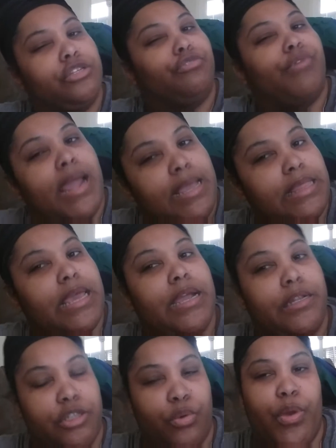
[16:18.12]
to right
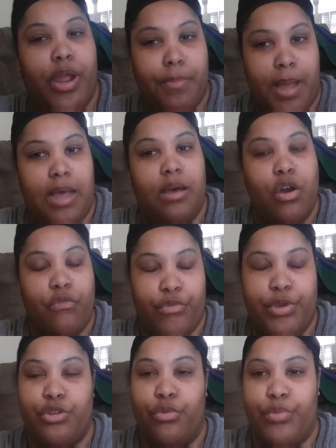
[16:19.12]
there to where my
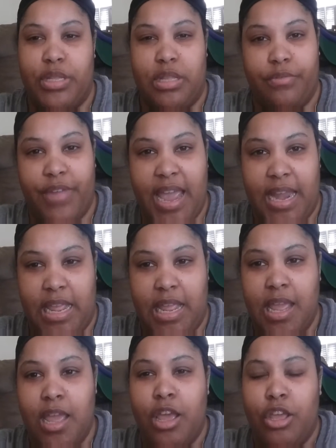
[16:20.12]
ovaries are really
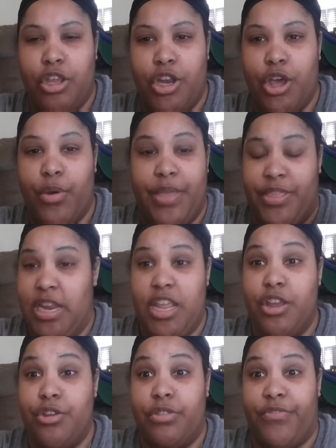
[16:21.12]
ready, you know. And then
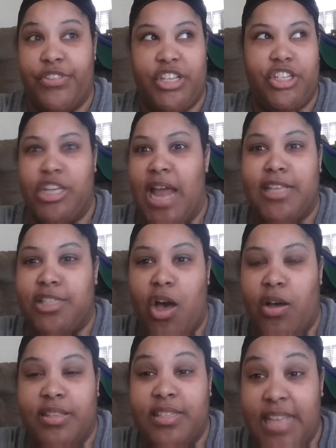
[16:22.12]
here, the physician I
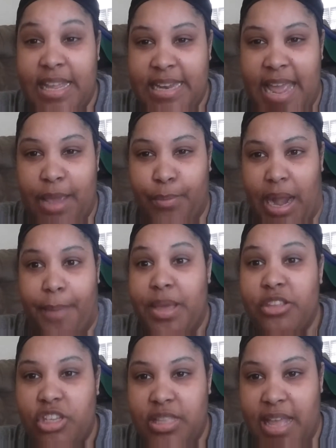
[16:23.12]
saw on Sunday, when I
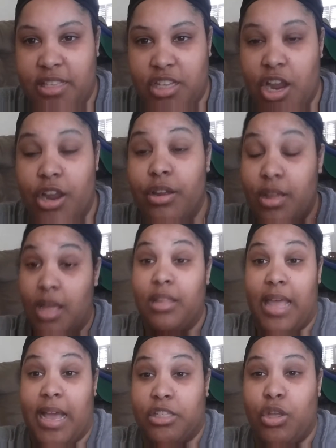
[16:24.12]
mentioned that to her,
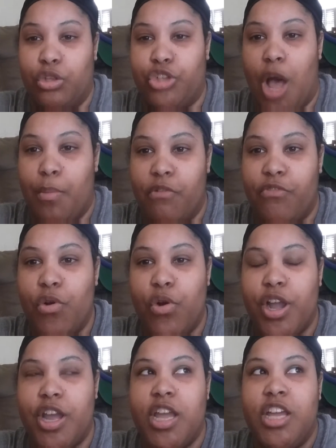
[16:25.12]
like I told y'all
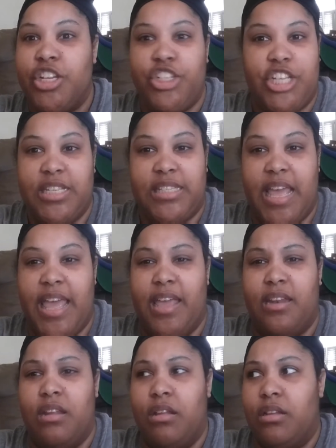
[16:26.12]
before, she
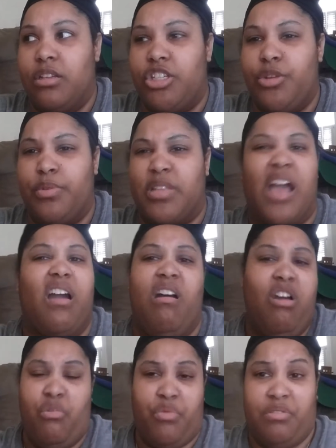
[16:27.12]
was like,
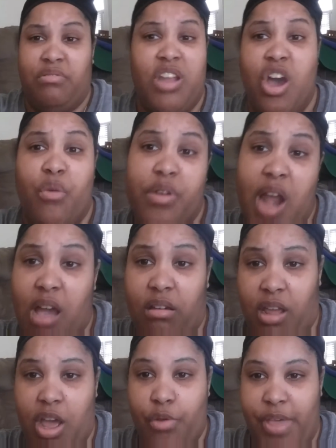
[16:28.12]
oh, well, no, we're not
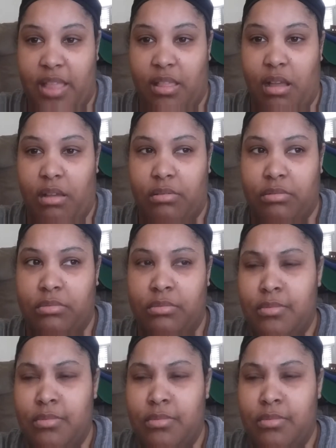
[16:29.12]
going to go that long.